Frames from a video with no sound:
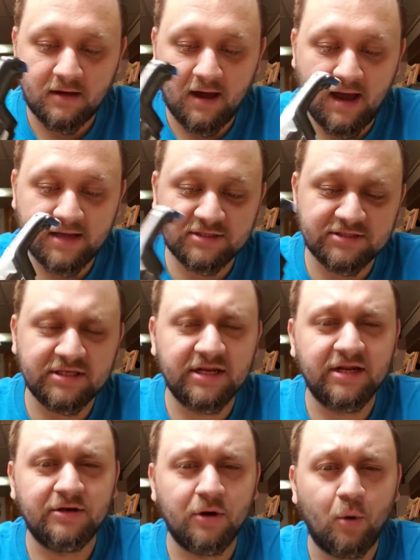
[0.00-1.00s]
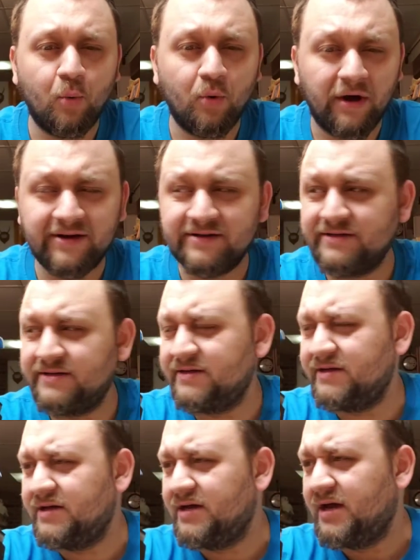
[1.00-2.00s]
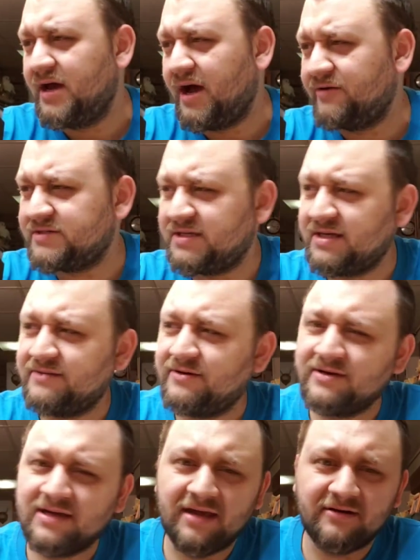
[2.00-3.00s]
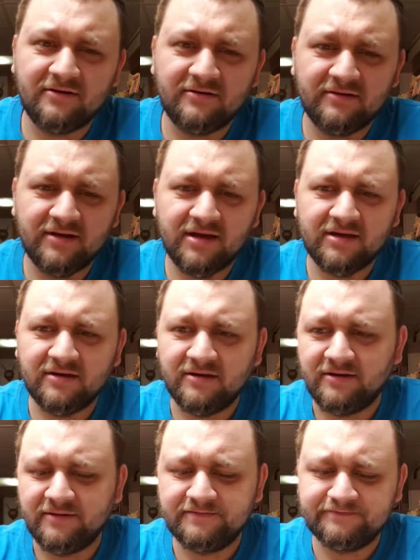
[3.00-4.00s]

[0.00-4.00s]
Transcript: I just didn't know what. I was thinking about getting her like a